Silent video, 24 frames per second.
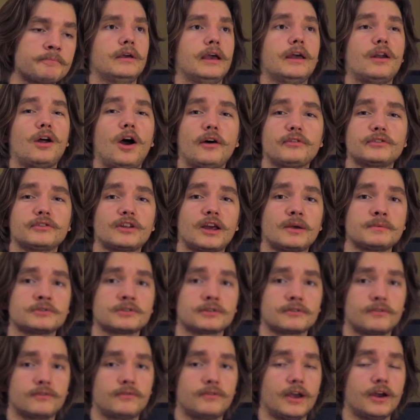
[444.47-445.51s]
And oftentimes
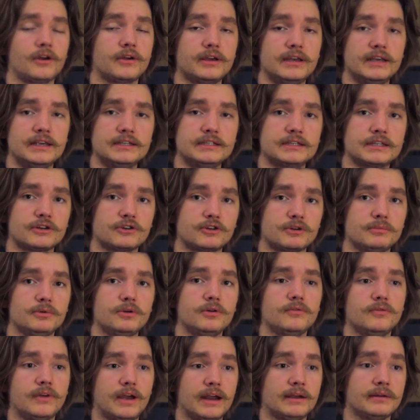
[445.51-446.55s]
they're very easy to
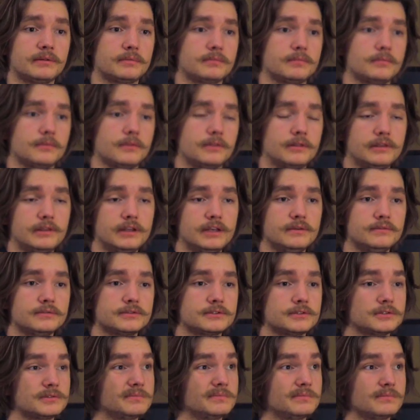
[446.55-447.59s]
remove, and
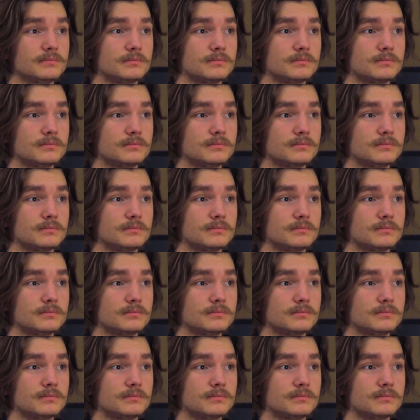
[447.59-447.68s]
thieves